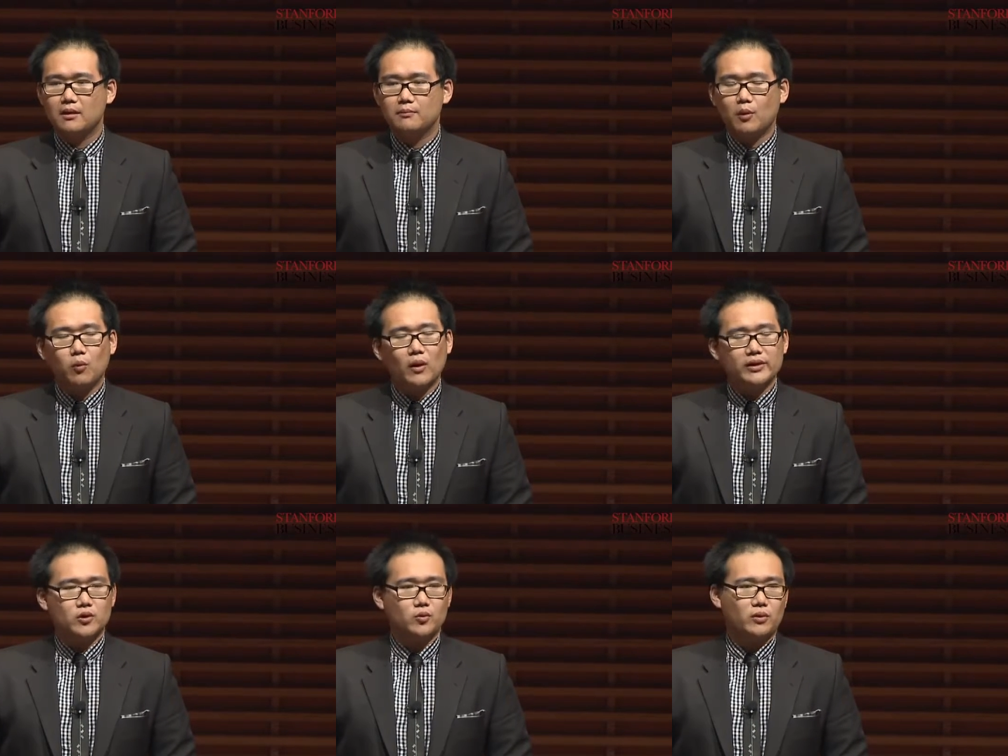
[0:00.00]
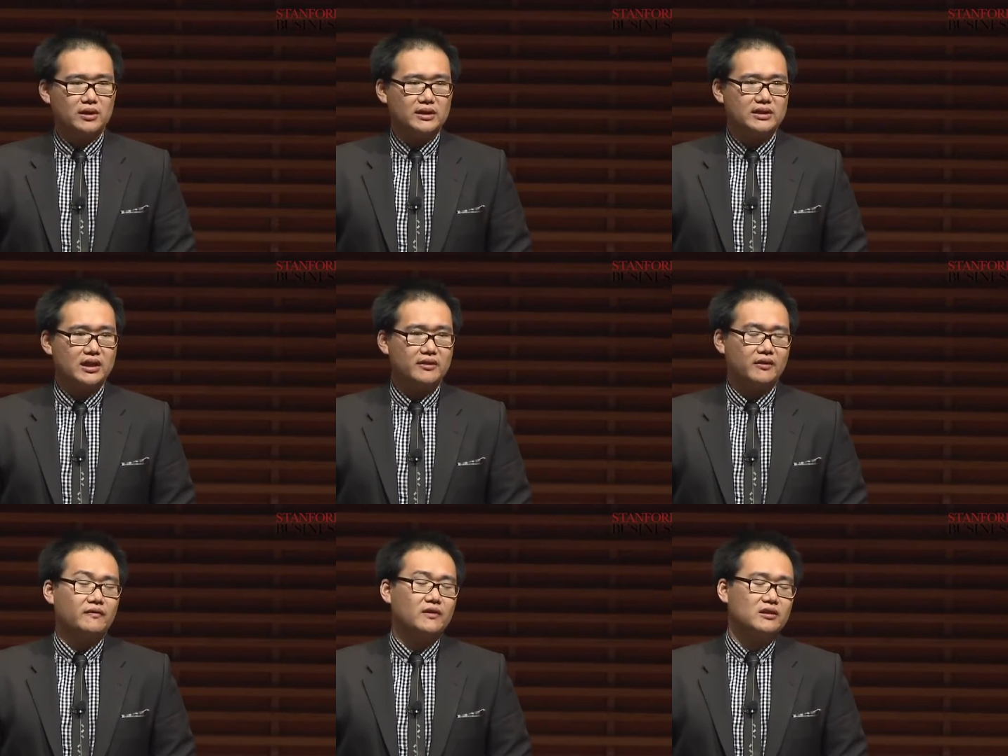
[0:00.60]
but what you're willing
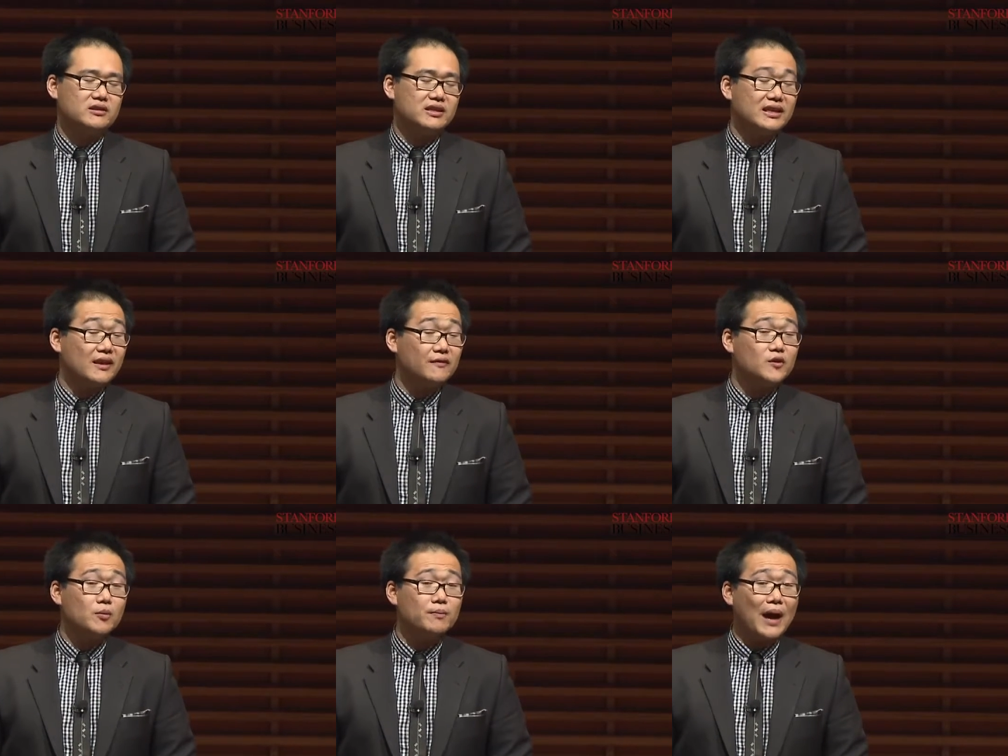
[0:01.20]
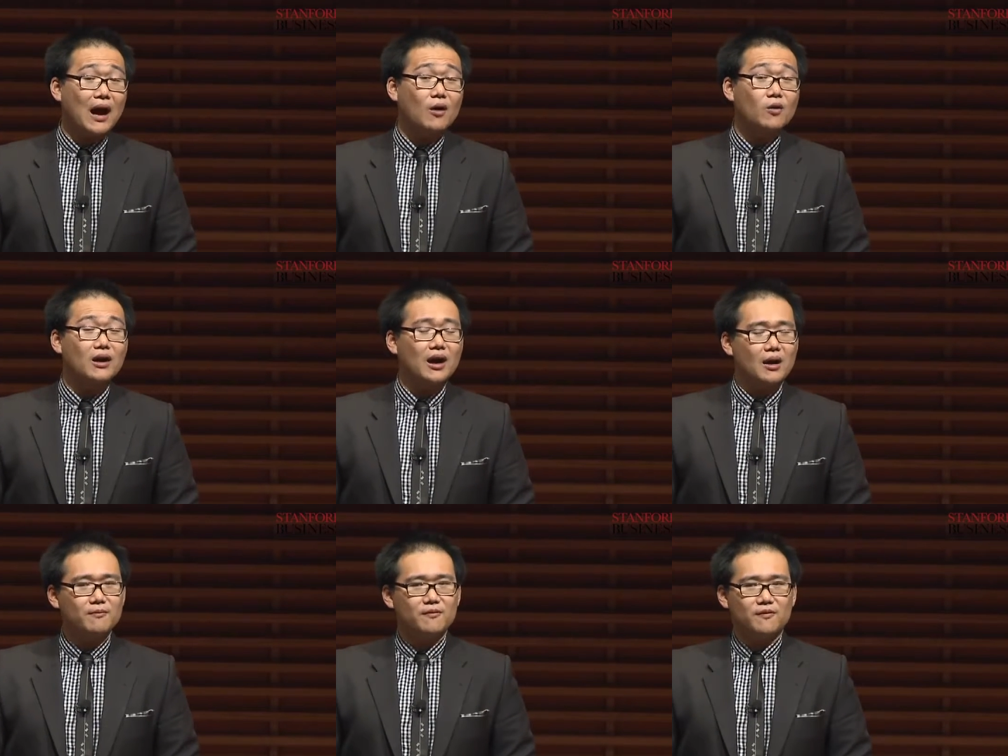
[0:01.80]
to give your
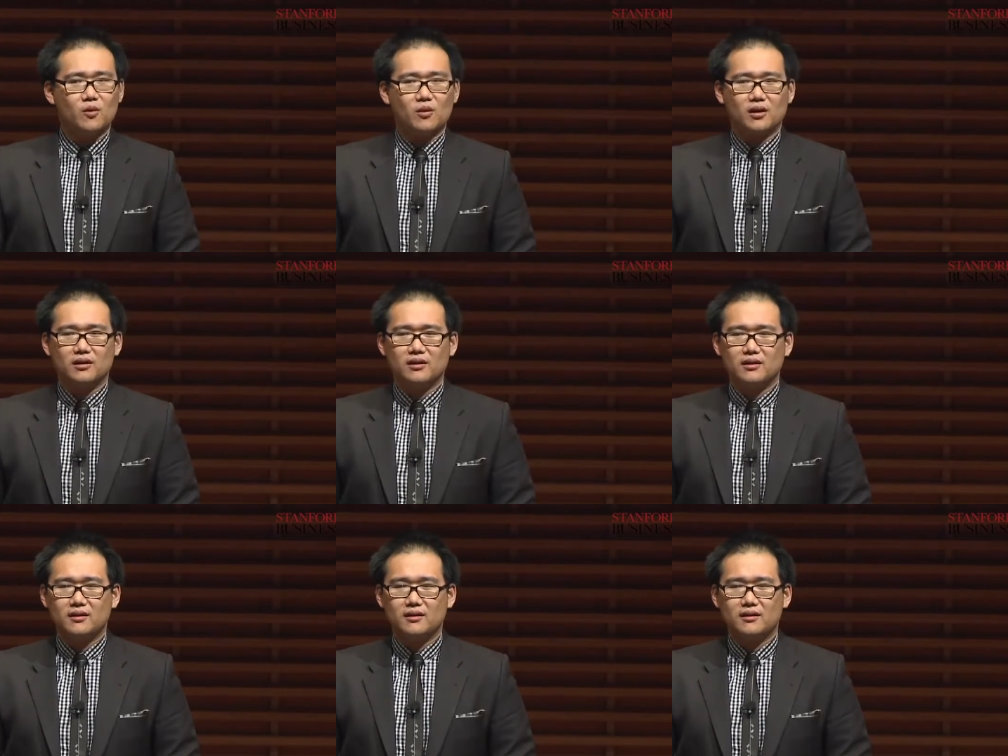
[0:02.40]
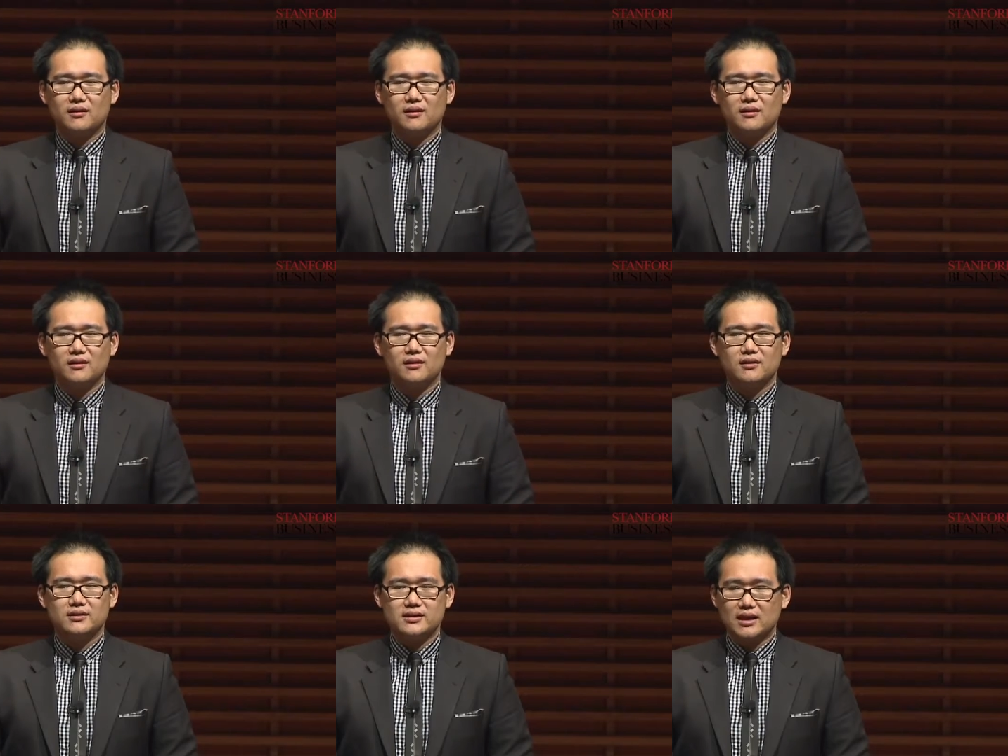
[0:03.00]
power up for
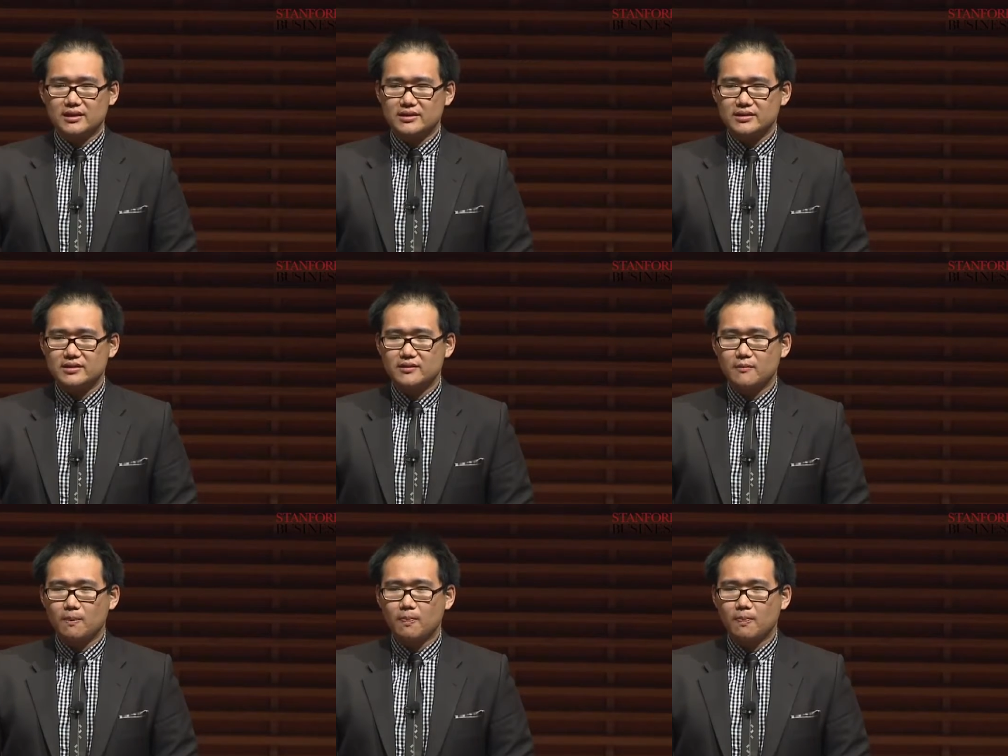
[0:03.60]
does.